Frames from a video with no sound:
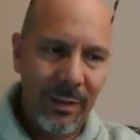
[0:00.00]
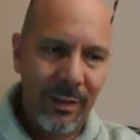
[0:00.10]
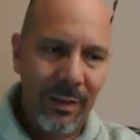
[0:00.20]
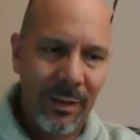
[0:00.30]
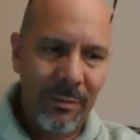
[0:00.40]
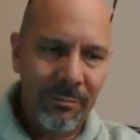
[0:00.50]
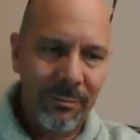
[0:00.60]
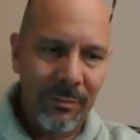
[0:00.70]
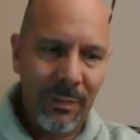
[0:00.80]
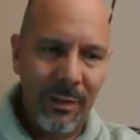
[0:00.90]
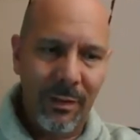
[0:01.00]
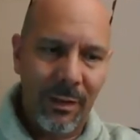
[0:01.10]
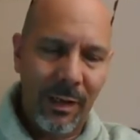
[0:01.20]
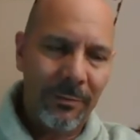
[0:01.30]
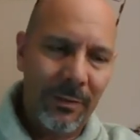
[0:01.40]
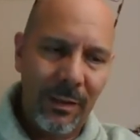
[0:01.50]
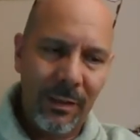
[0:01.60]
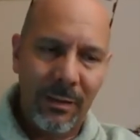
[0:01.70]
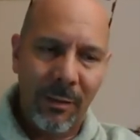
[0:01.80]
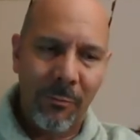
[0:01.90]
Um, I've
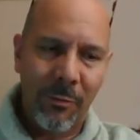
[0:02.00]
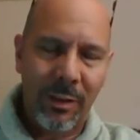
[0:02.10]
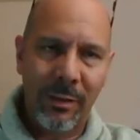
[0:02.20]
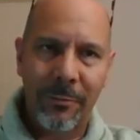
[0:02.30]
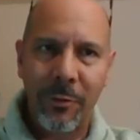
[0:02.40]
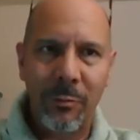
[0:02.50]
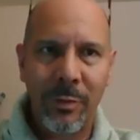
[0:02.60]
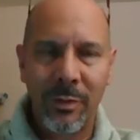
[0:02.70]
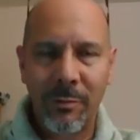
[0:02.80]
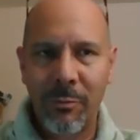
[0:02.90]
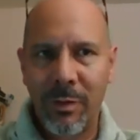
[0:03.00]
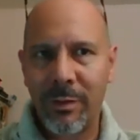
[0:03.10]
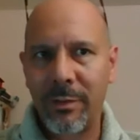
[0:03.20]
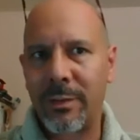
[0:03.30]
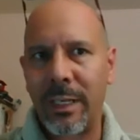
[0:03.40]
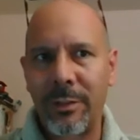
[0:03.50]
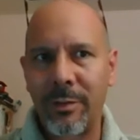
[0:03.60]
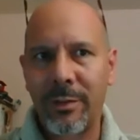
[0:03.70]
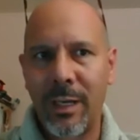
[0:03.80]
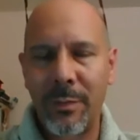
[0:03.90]
done work in a fume hood where there's
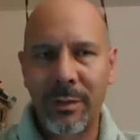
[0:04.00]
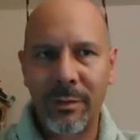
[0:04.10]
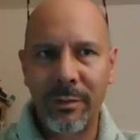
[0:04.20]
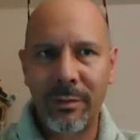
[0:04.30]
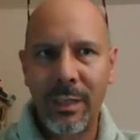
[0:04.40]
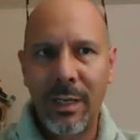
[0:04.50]
dangerous chemicals,